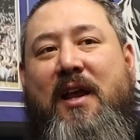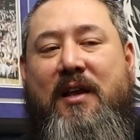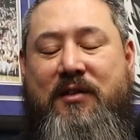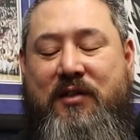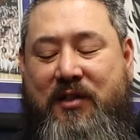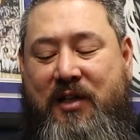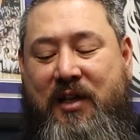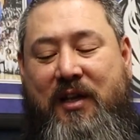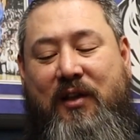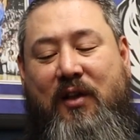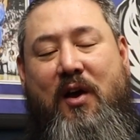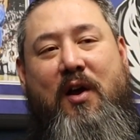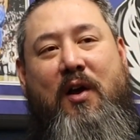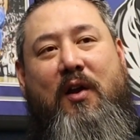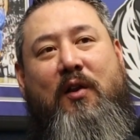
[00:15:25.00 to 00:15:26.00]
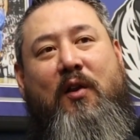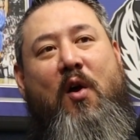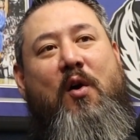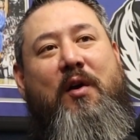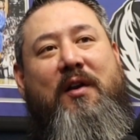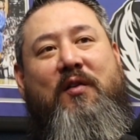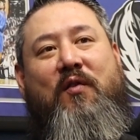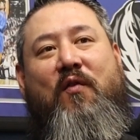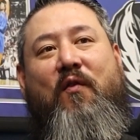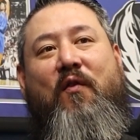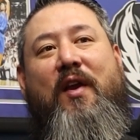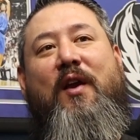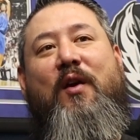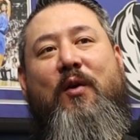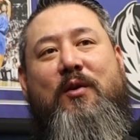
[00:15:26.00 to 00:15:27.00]
has the longest
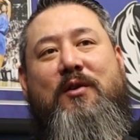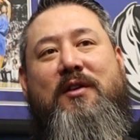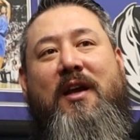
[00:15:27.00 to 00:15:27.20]
fingers